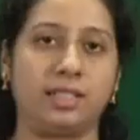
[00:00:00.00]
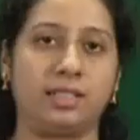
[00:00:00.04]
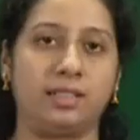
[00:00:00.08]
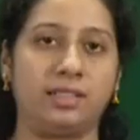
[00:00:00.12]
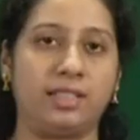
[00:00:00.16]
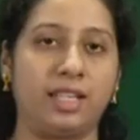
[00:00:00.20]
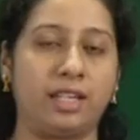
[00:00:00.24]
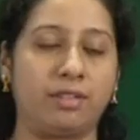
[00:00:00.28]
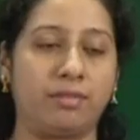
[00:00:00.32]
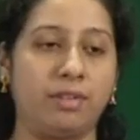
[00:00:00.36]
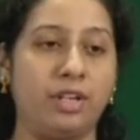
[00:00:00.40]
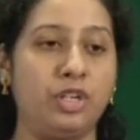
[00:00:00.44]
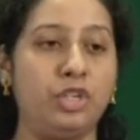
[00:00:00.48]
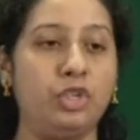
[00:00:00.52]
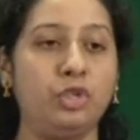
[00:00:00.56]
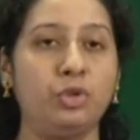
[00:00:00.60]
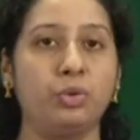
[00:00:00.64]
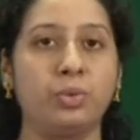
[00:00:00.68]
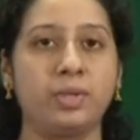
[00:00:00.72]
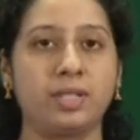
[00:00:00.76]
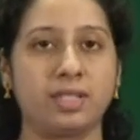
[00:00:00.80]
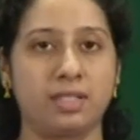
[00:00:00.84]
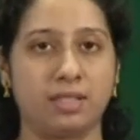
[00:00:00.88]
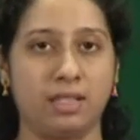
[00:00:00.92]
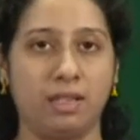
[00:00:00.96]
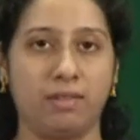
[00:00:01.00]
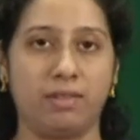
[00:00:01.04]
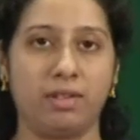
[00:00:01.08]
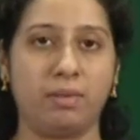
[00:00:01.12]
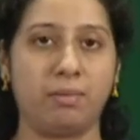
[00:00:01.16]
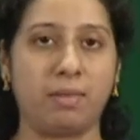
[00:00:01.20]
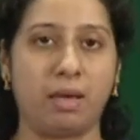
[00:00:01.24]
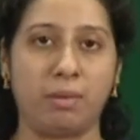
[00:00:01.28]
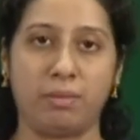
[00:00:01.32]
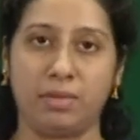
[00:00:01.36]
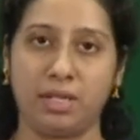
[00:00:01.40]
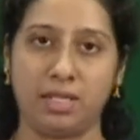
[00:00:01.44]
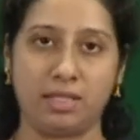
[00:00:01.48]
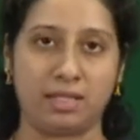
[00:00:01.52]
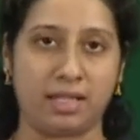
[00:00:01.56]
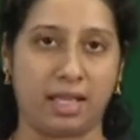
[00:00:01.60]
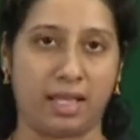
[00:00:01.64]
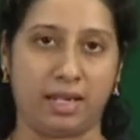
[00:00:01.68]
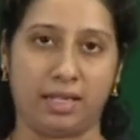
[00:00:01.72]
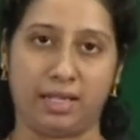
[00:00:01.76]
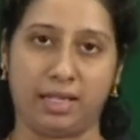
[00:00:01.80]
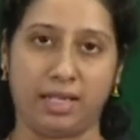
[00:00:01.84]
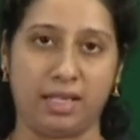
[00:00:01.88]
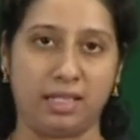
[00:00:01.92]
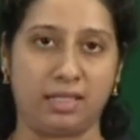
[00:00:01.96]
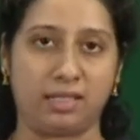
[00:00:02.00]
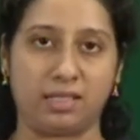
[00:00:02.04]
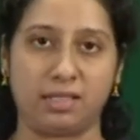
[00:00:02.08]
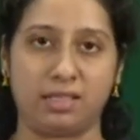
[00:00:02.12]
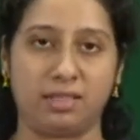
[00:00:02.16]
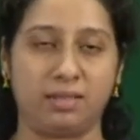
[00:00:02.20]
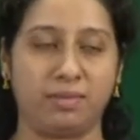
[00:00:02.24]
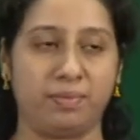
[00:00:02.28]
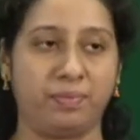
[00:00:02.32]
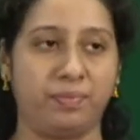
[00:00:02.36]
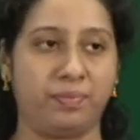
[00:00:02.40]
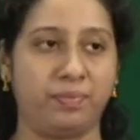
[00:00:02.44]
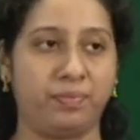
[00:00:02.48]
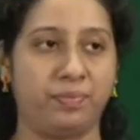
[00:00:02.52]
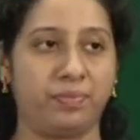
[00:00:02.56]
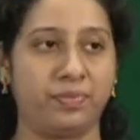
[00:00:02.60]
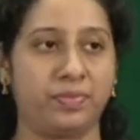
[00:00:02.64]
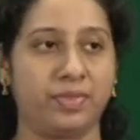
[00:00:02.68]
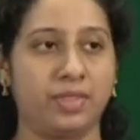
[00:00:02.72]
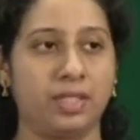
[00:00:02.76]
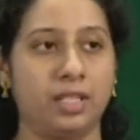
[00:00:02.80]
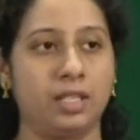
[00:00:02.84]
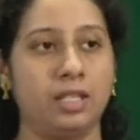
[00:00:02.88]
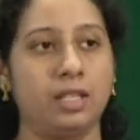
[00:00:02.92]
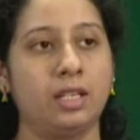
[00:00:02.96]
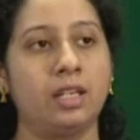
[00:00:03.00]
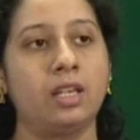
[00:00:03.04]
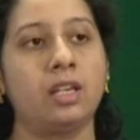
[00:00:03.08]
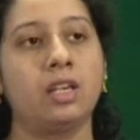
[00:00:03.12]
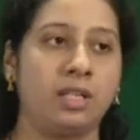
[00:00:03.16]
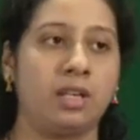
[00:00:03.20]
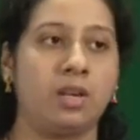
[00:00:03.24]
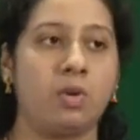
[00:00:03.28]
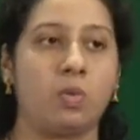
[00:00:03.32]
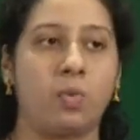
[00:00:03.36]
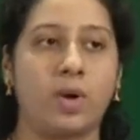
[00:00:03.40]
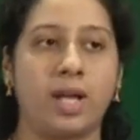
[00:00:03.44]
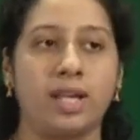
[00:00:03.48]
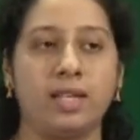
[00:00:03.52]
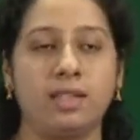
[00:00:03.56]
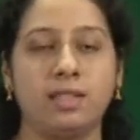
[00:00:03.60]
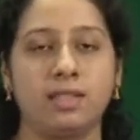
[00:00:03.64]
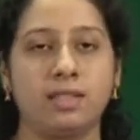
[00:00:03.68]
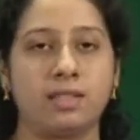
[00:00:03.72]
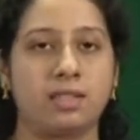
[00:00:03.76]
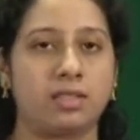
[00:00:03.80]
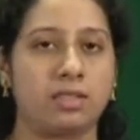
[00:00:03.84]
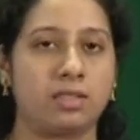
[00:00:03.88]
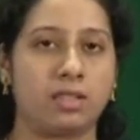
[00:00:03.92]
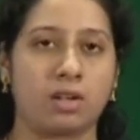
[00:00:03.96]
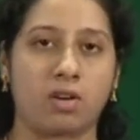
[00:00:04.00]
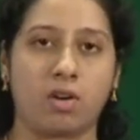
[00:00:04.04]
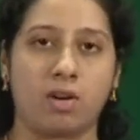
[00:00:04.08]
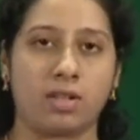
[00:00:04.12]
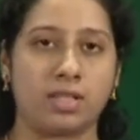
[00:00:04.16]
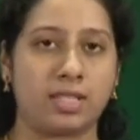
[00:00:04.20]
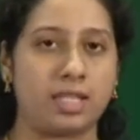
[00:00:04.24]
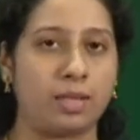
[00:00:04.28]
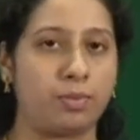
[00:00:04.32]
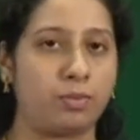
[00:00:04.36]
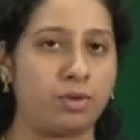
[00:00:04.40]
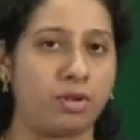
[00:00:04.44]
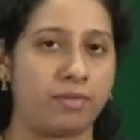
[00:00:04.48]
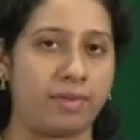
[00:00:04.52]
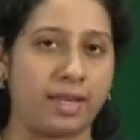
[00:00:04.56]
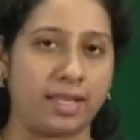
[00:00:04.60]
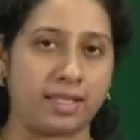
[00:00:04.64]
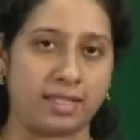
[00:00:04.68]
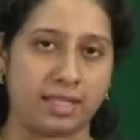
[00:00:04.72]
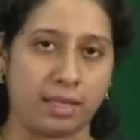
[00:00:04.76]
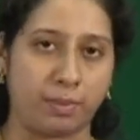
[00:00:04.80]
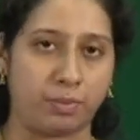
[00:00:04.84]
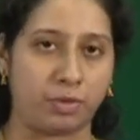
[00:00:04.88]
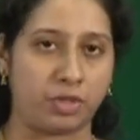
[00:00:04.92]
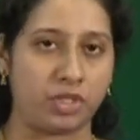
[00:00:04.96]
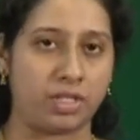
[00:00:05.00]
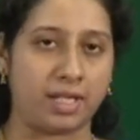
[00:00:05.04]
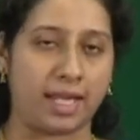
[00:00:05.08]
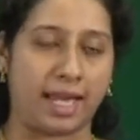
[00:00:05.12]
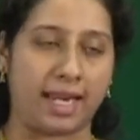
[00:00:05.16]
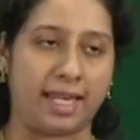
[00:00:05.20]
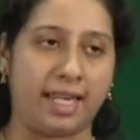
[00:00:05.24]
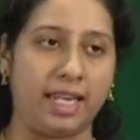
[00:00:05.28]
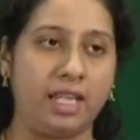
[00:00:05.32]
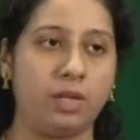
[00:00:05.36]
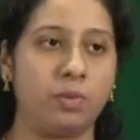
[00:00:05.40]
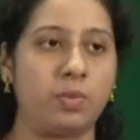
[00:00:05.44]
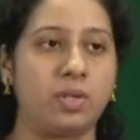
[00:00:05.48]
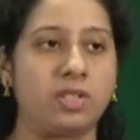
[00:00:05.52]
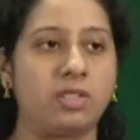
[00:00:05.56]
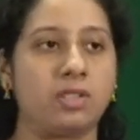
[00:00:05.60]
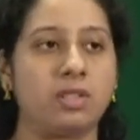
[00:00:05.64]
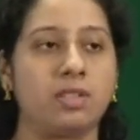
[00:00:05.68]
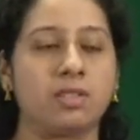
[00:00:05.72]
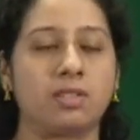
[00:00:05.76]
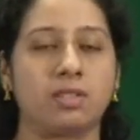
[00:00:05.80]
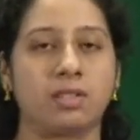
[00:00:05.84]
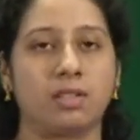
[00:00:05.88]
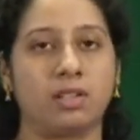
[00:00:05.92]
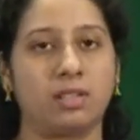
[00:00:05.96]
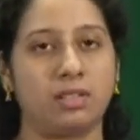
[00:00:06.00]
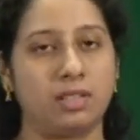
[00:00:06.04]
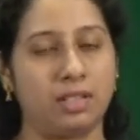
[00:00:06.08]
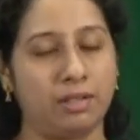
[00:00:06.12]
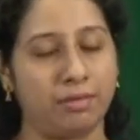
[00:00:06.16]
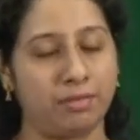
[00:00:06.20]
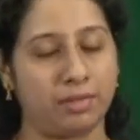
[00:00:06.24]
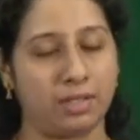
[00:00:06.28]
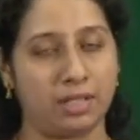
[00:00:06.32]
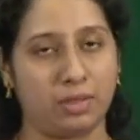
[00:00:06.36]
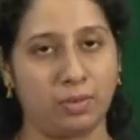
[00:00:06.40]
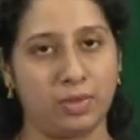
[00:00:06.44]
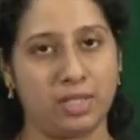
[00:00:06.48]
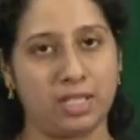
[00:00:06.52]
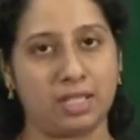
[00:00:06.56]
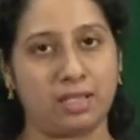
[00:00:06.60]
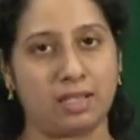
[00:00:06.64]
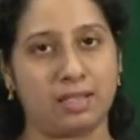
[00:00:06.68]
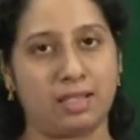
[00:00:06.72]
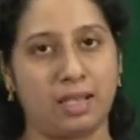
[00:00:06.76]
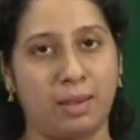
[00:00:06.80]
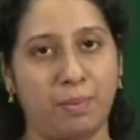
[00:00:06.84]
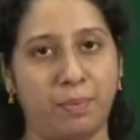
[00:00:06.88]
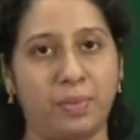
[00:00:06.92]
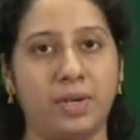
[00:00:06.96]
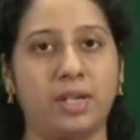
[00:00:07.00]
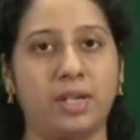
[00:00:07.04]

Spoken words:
that when new is given, memory is allocated. One is the concept of exception handling, which is a separate